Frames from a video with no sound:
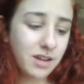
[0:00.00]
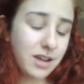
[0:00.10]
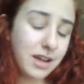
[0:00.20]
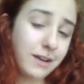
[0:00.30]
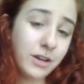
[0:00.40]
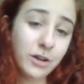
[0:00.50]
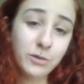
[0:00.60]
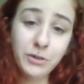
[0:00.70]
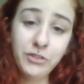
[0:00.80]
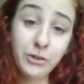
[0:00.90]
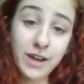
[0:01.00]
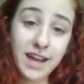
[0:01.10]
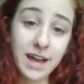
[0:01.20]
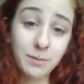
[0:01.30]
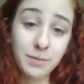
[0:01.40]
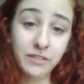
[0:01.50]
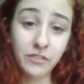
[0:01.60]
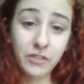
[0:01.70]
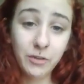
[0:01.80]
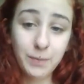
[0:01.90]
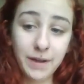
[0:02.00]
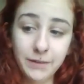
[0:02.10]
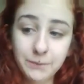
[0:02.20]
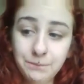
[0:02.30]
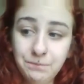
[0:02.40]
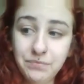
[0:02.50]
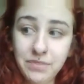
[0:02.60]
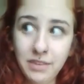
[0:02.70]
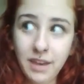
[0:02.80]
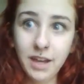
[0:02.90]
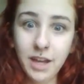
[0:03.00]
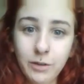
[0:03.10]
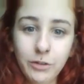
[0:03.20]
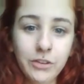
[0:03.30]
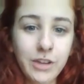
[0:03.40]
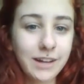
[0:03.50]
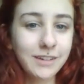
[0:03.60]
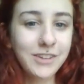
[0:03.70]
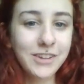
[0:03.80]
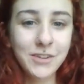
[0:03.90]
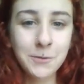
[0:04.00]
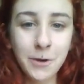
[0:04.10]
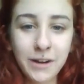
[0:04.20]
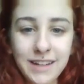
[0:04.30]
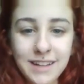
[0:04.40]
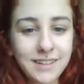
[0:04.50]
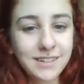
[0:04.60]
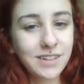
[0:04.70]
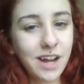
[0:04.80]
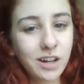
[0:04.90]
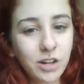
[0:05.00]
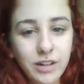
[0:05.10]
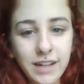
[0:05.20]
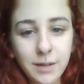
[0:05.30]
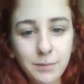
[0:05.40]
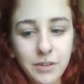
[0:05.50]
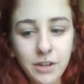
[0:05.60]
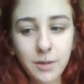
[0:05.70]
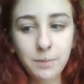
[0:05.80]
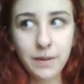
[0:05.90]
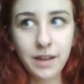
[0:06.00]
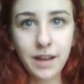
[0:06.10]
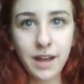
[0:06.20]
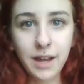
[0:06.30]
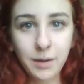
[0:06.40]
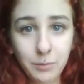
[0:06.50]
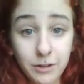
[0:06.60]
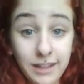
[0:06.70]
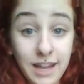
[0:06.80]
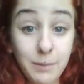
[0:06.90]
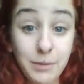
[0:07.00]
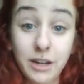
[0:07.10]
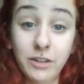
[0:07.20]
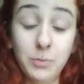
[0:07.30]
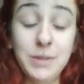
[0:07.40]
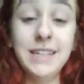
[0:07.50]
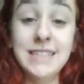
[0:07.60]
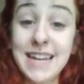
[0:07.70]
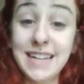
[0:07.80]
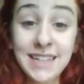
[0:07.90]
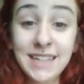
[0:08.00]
I don't know, we'll see what happens. But I was kind of disappointed to not go to AMDA, but I'm really happy not to be in debt.